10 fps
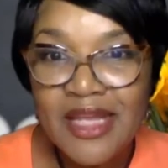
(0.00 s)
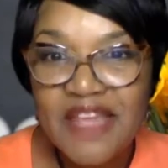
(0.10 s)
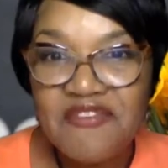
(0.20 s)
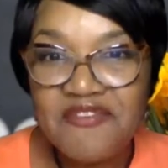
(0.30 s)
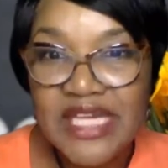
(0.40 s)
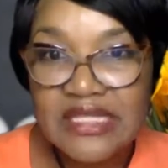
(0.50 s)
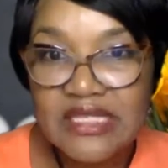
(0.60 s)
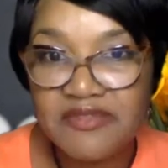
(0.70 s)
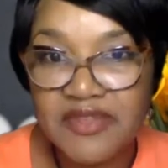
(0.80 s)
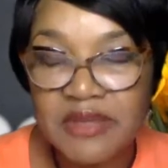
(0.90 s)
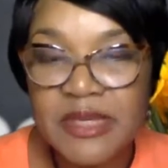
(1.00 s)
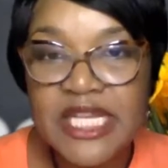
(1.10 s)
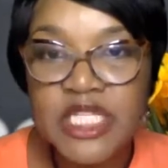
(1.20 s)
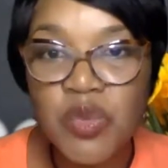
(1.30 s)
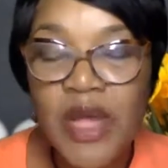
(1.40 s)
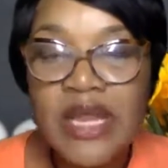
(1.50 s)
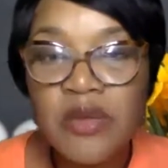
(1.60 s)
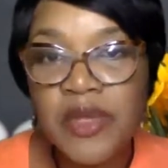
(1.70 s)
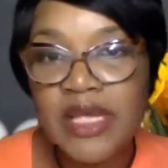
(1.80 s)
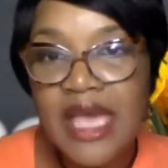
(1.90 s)
effectively. Because
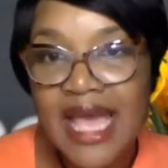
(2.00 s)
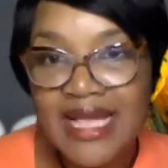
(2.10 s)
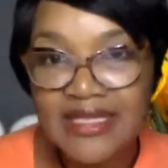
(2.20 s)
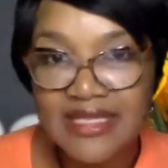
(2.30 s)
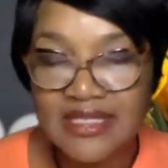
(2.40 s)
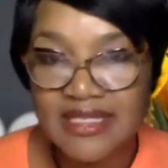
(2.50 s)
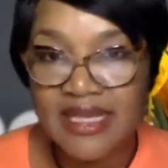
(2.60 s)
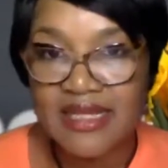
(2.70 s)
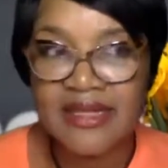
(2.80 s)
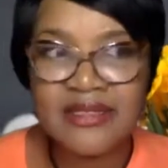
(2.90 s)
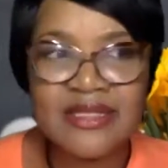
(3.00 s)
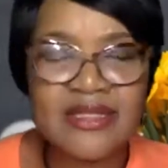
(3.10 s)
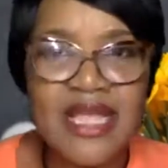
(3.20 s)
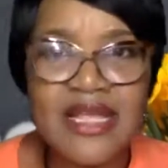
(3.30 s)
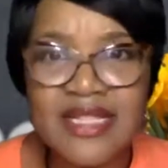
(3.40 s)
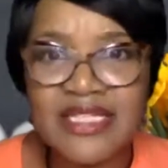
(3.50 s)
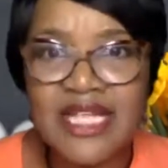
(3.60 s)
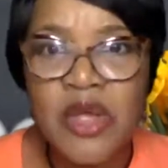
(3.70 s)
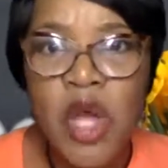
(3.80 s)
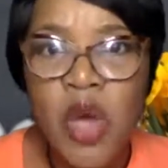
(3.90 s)
when we hesitate, there's a saying that
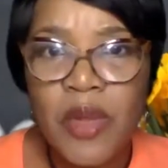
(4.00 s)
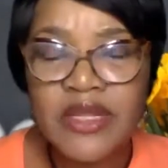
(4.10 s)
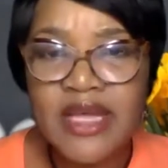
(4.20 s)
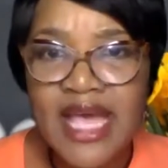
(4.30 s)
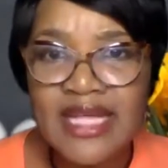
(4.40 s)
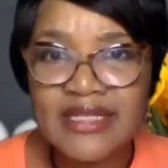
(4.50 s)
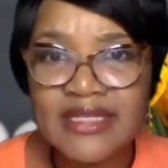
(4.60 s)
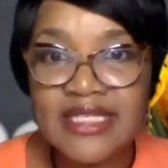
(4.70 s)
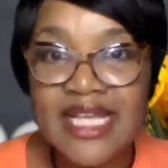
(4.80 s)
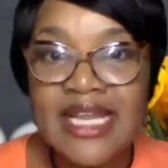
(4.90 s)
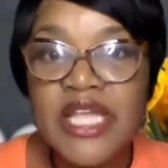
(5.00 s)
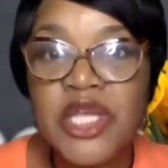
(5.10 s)
says, when you hesitate,